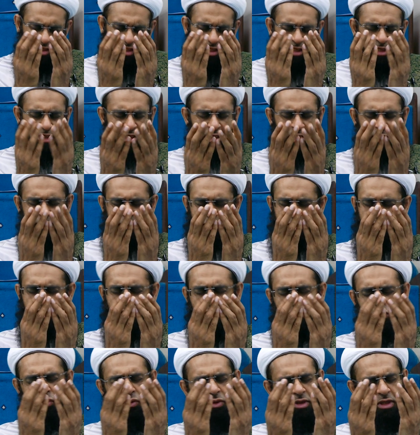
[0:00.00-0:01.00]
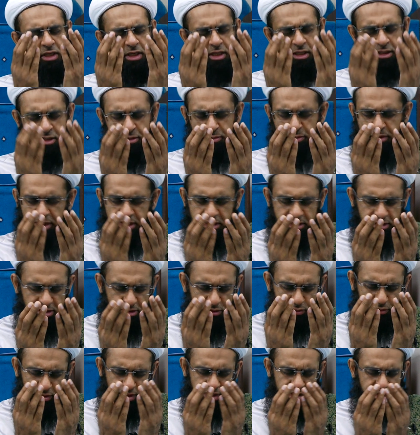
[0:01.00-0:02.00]
In India and all the other
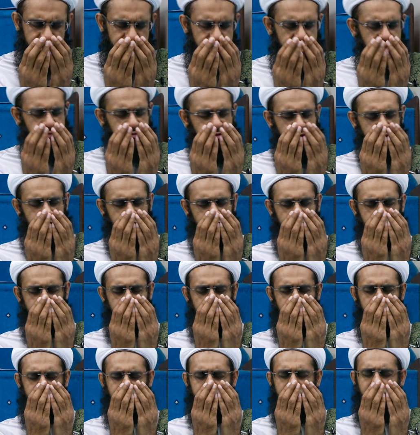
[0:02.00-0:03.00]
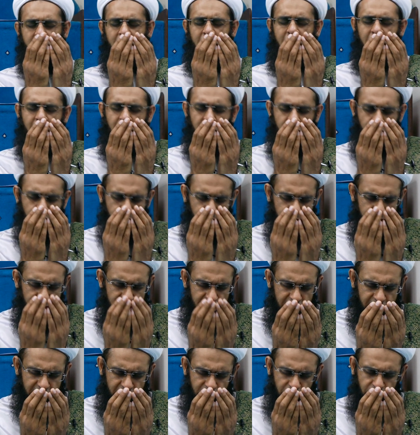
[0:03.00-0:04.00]
places where there's difficulties. Oh
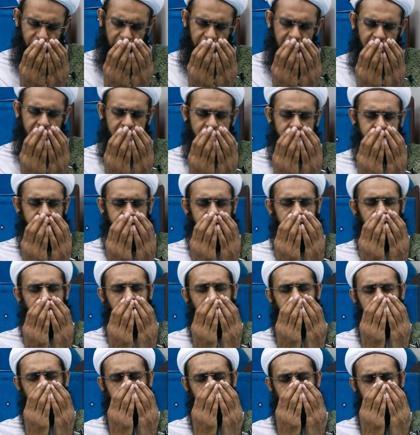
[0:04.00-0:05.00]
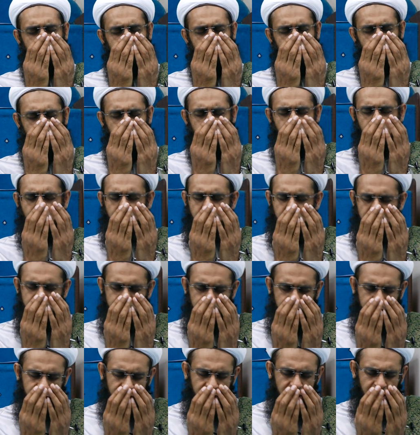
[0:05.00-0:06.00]
Allah, we ask that you
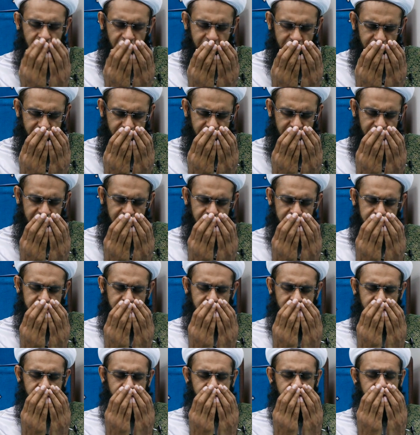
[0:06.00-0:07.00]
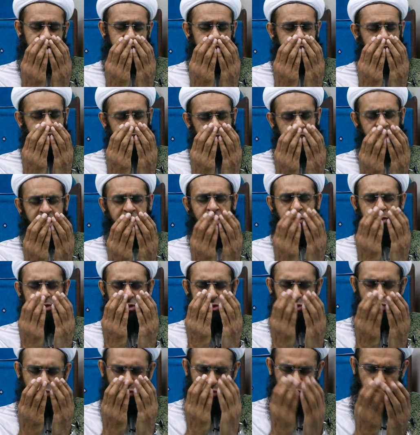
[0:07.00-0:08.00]
protect the Haramain al Sharifain and allow
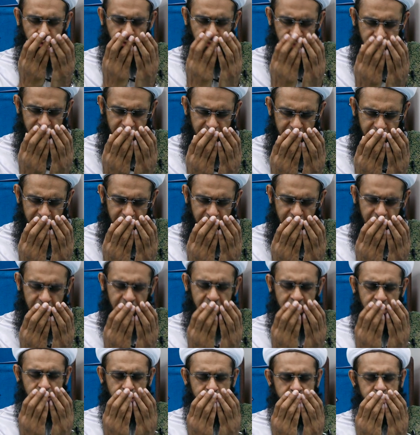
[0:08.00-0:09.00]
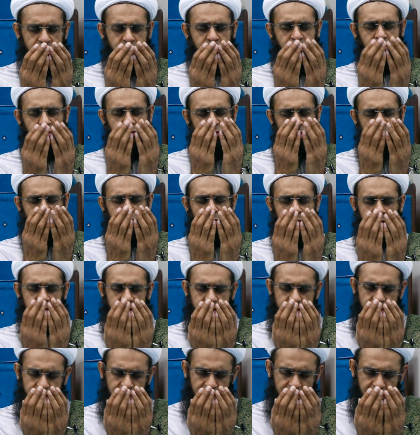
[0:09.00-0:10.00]
us to go there, allow us to frequent
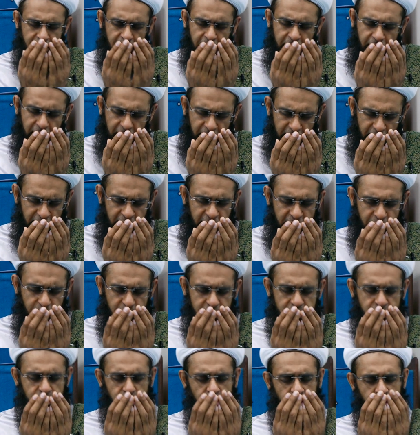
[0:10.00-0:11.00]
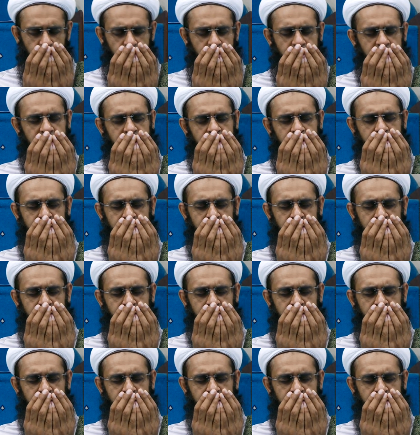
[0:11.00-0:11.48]
there, and allow us to go there and